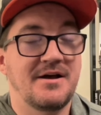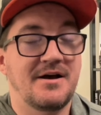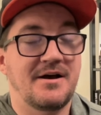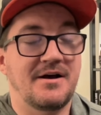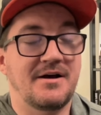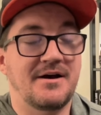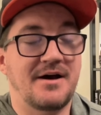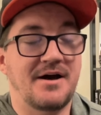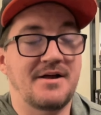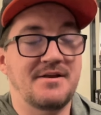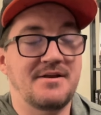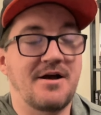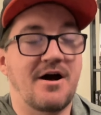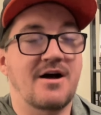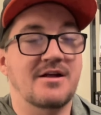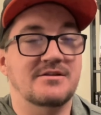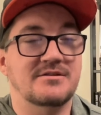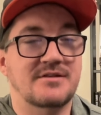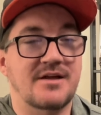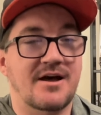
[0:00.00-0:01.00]
a
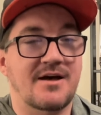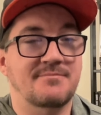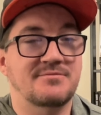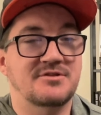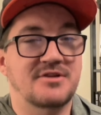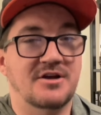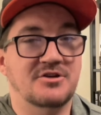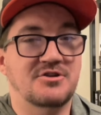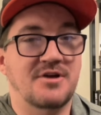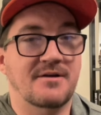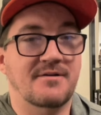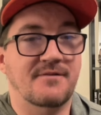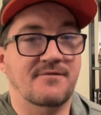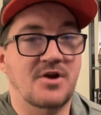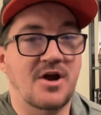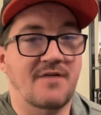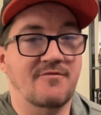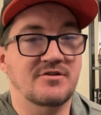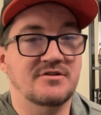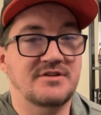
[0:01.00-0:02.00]
nonstop subject of
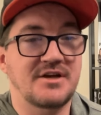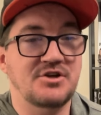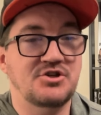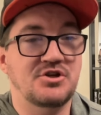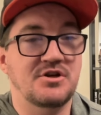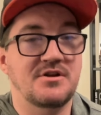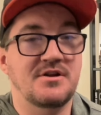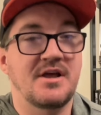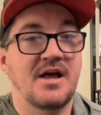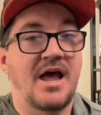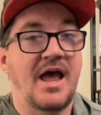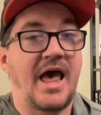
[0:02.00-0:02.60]
conversation.